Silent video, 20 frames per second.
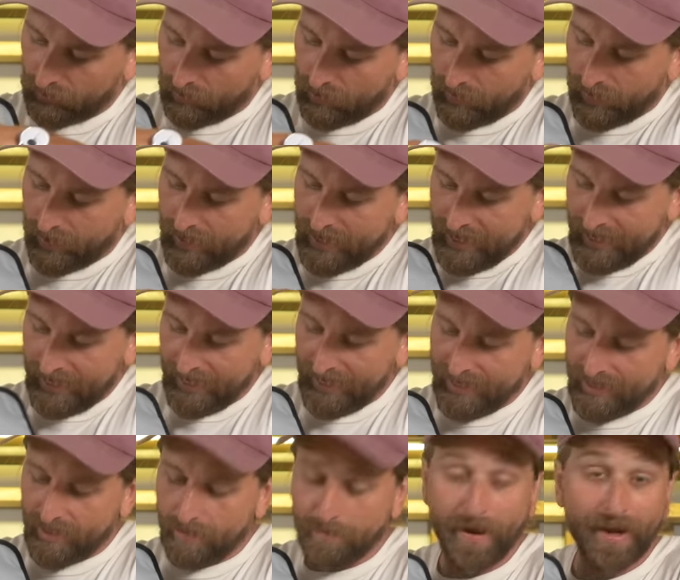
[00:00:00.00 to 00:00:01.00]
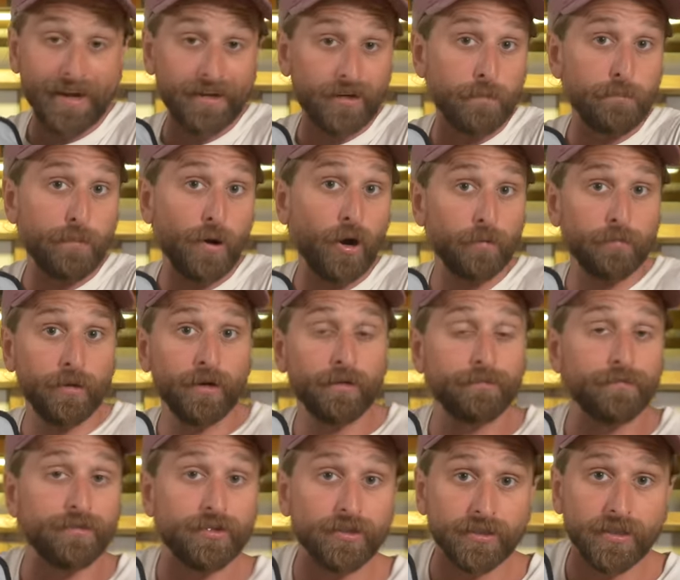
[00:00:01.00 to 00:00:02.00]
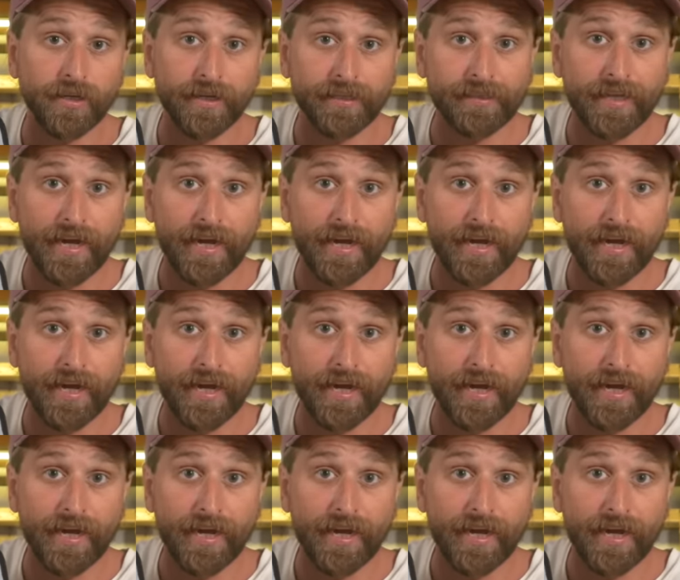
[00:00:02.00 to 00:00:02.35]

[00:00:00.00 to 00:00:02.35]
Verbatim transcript: throw it in the main compartment, just like